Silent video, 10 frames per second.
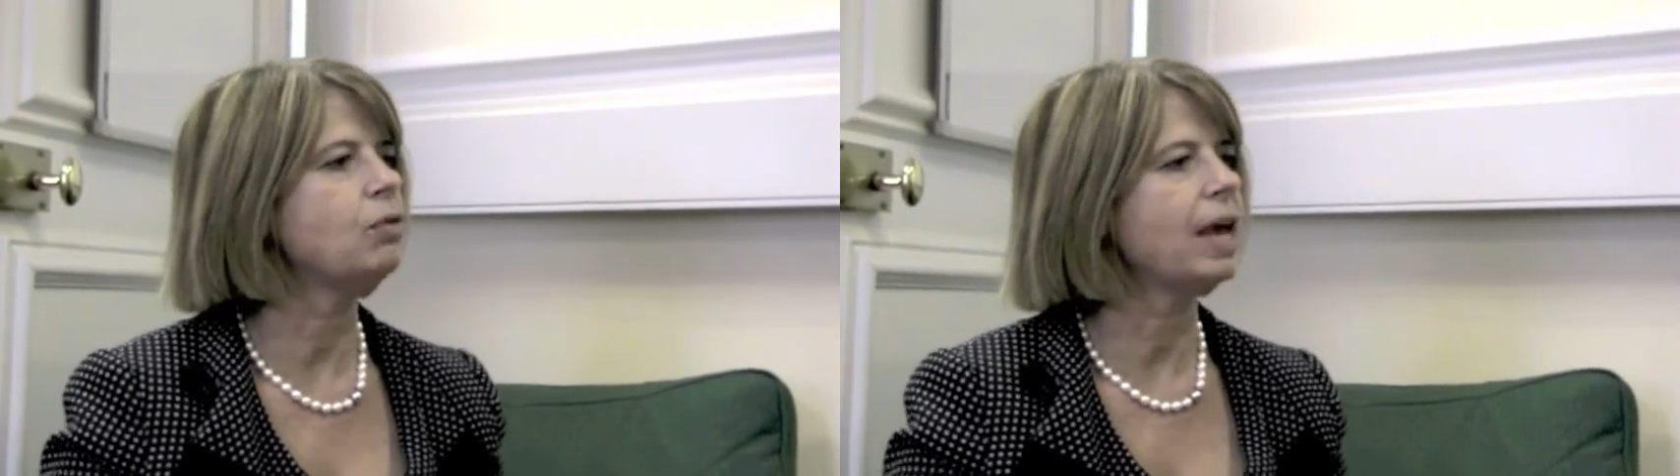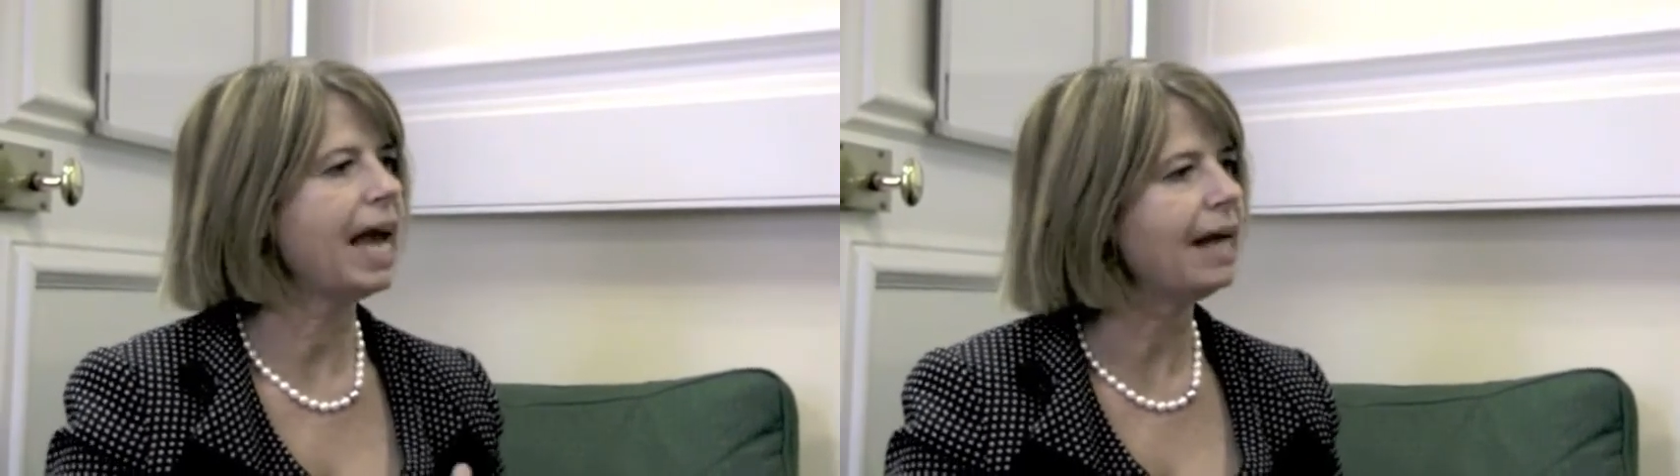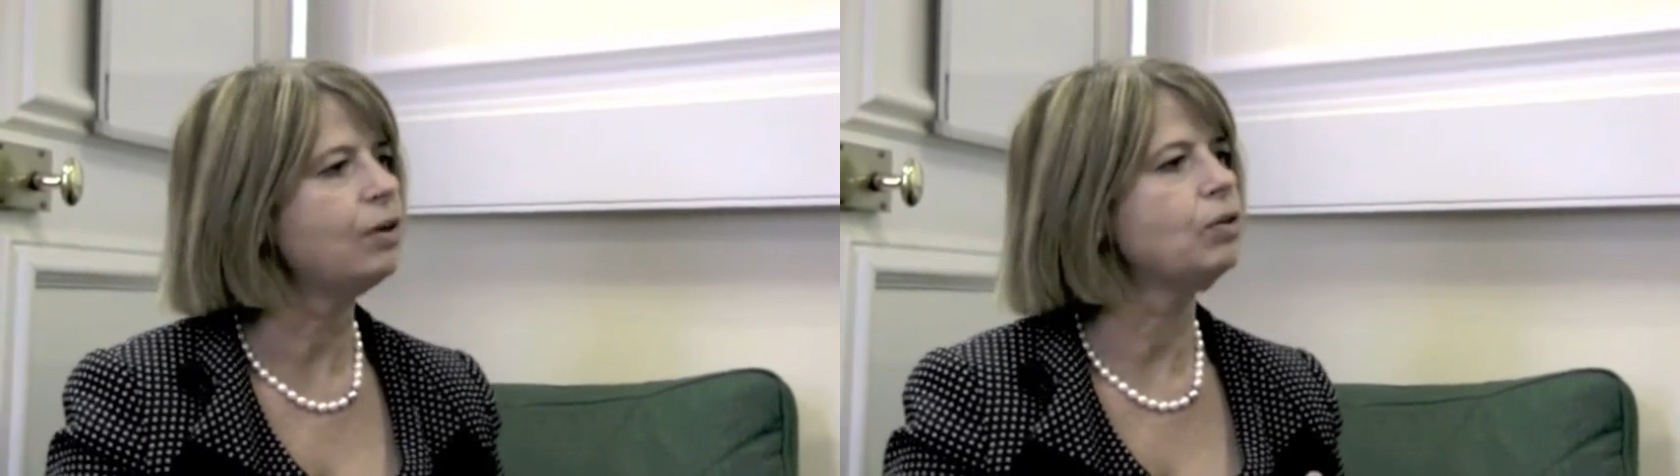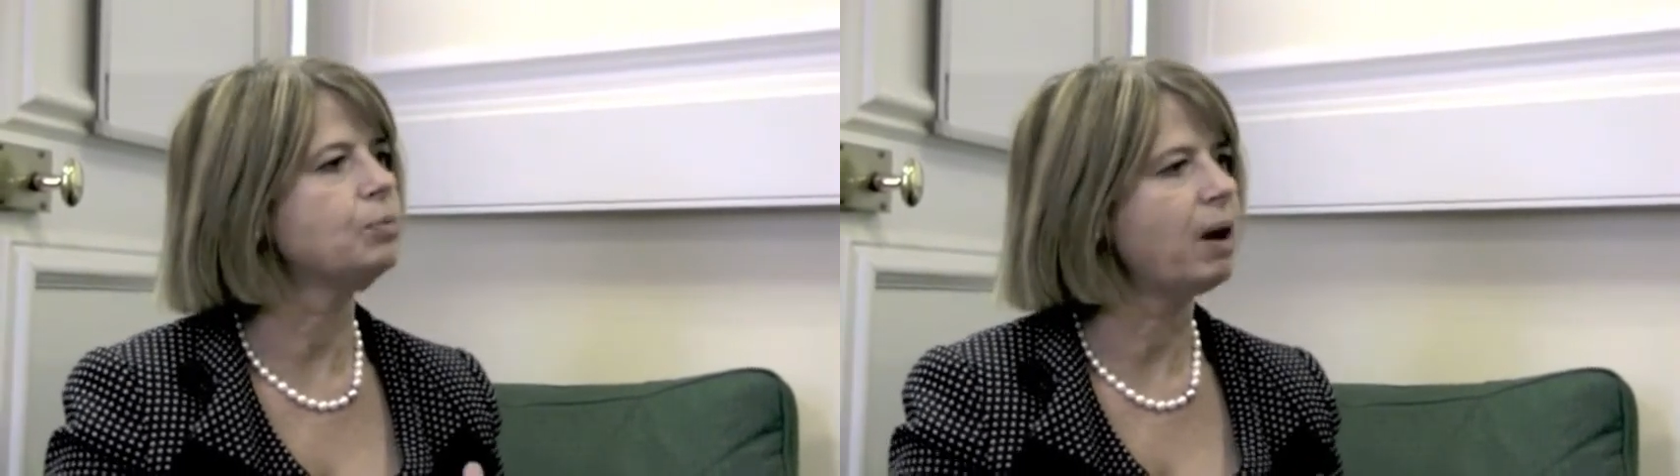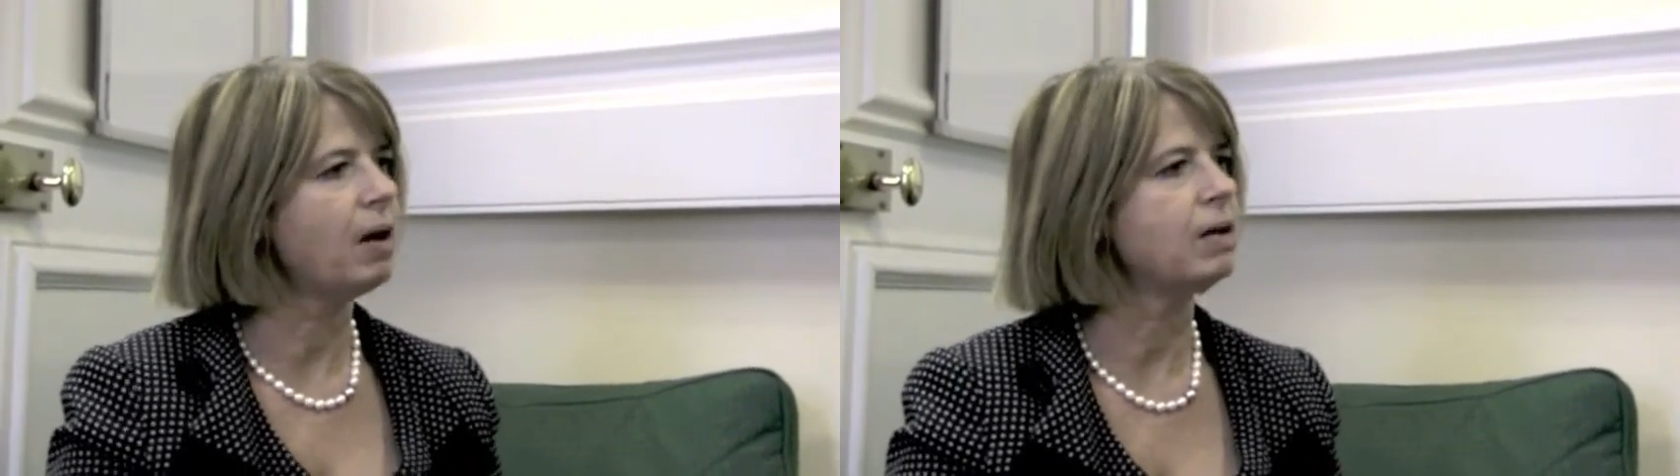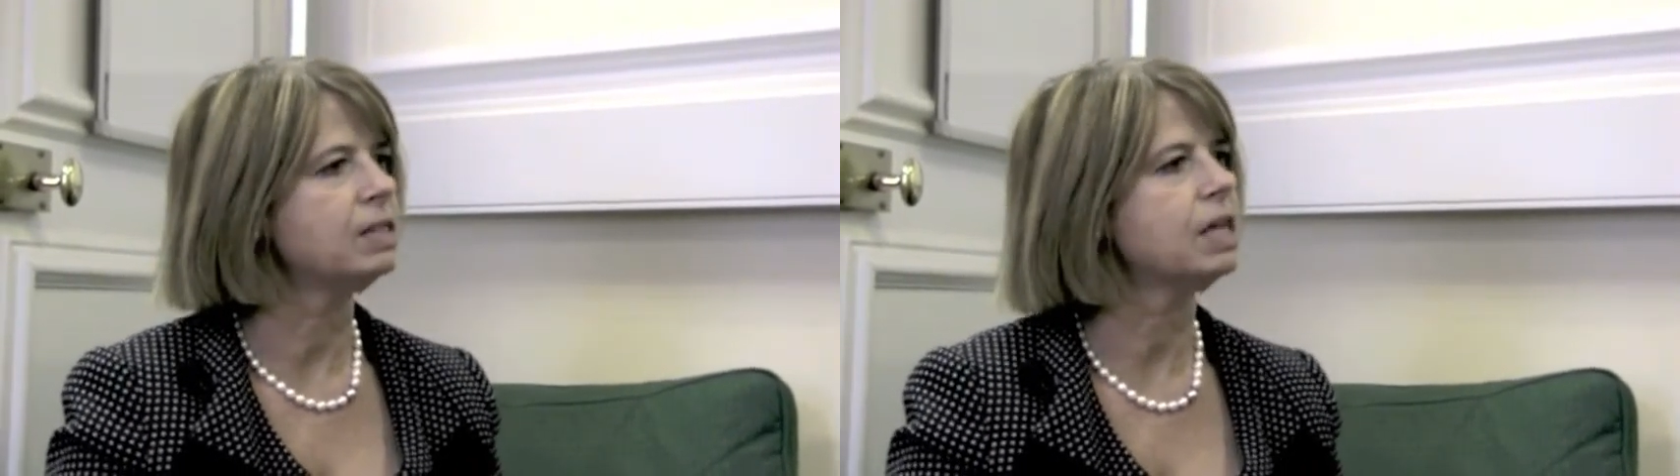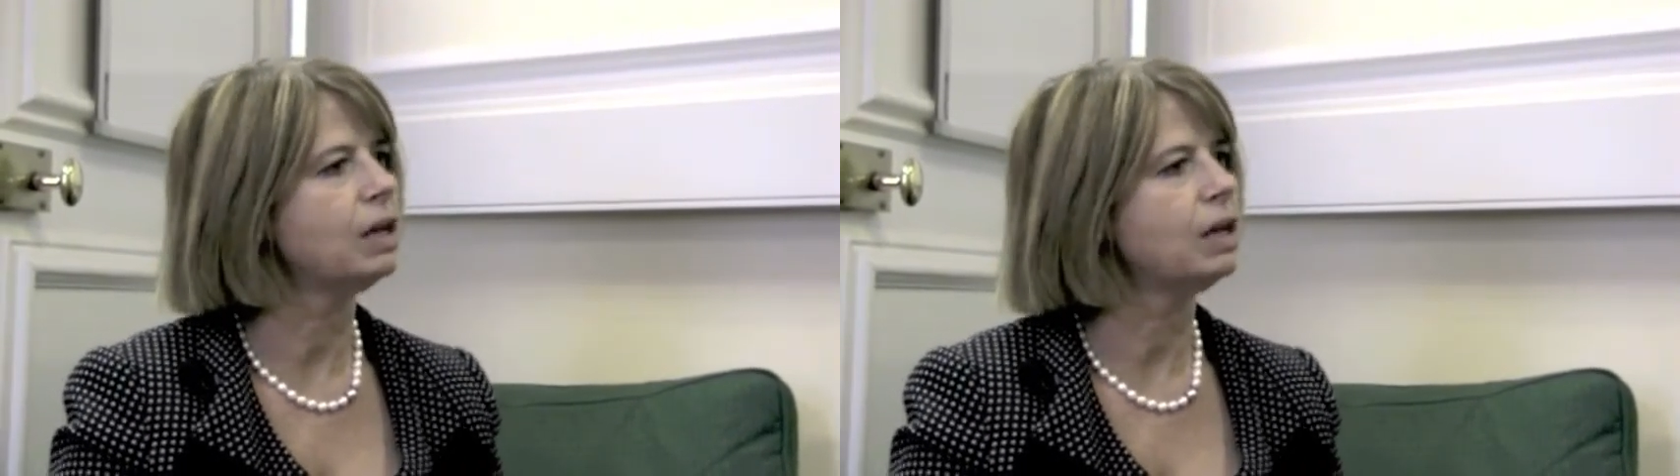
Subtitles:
You cannot pass